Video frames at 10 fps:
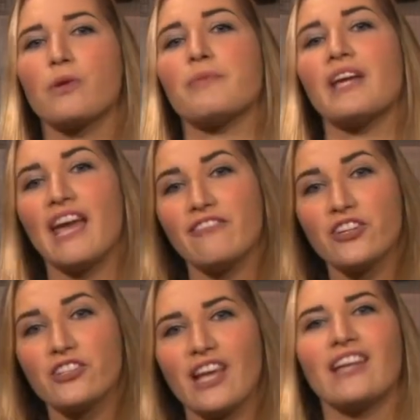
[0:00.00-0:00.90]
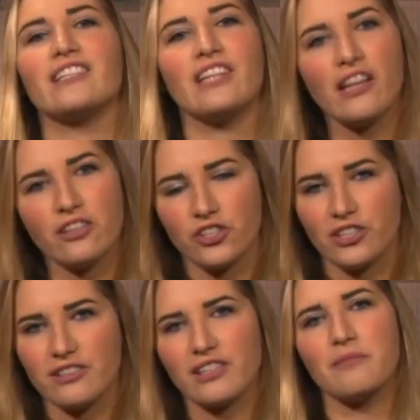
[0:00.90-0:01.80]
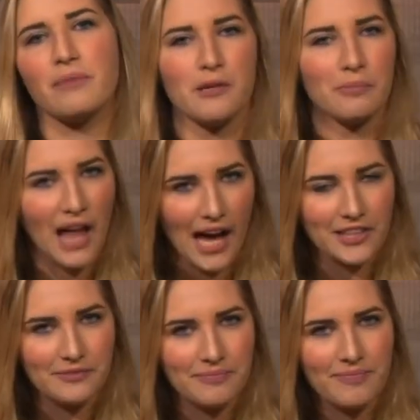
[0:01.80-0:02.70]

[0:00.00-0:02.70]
where behaviors and intelligence can be applied.